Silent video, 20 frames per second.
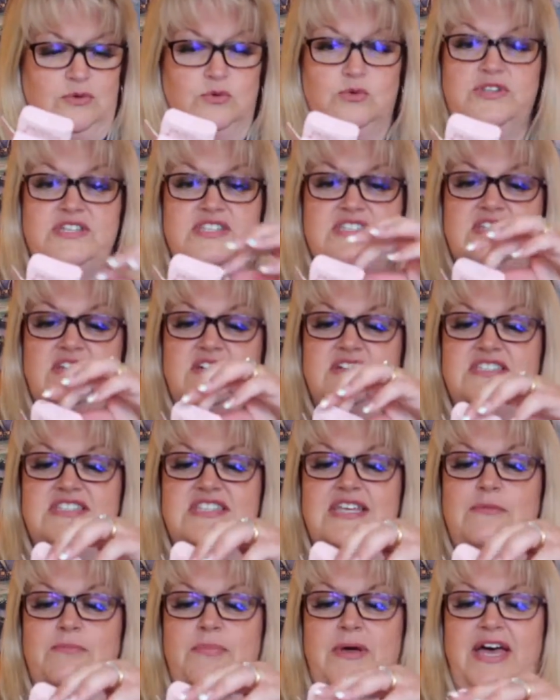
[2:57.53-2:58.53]
All these nice
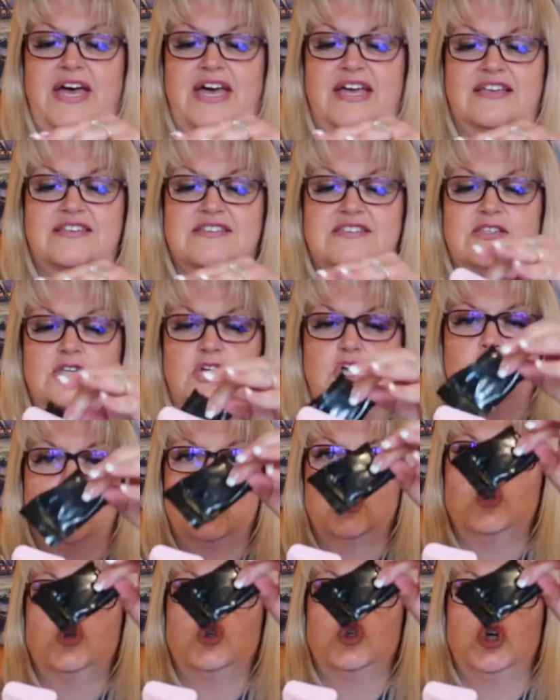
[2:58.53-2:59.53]
thick bags.
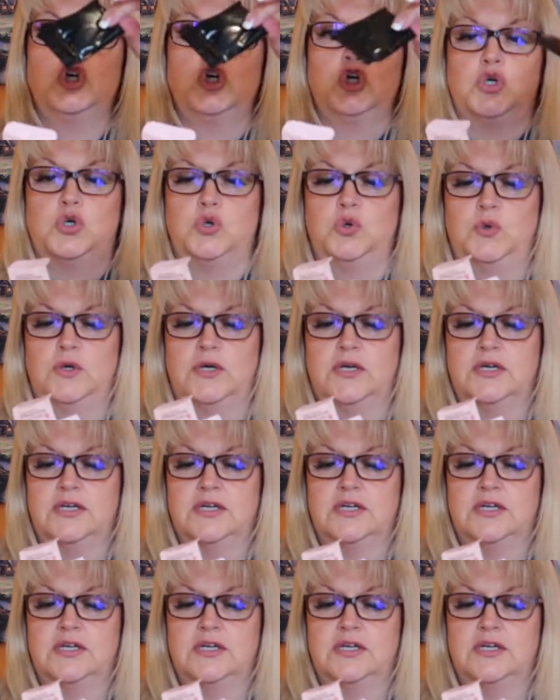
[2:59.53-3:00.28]
2.